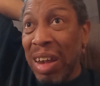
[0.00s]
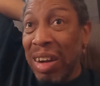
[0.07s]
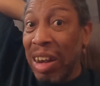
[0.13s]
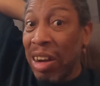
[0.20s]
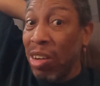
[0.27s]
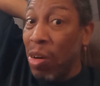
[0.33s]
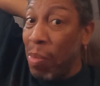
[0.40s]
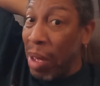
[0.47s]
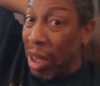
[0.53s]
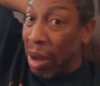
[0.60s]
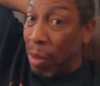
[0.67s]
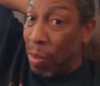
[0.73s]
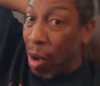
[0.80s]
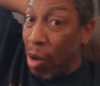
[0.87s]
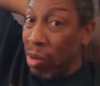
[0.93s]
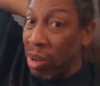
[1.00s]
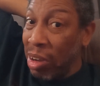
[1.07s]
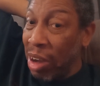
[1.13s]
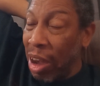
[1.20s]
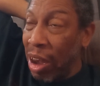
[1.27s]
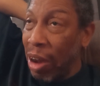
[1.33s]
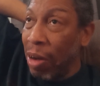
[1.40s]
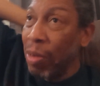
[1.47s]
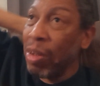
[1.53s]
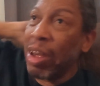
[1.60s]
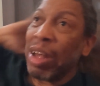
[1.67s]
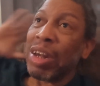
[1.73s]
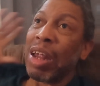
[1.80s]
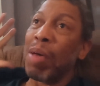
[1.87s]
don't make it a ponytail. That